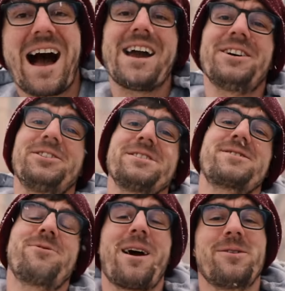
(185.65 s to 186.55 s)
I heard
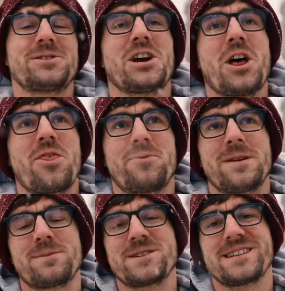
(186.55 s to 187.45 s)
it's around
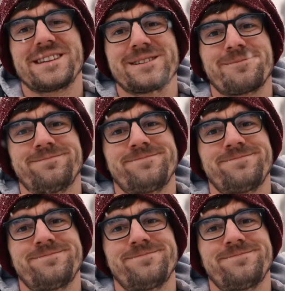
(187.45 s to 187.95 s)
3%.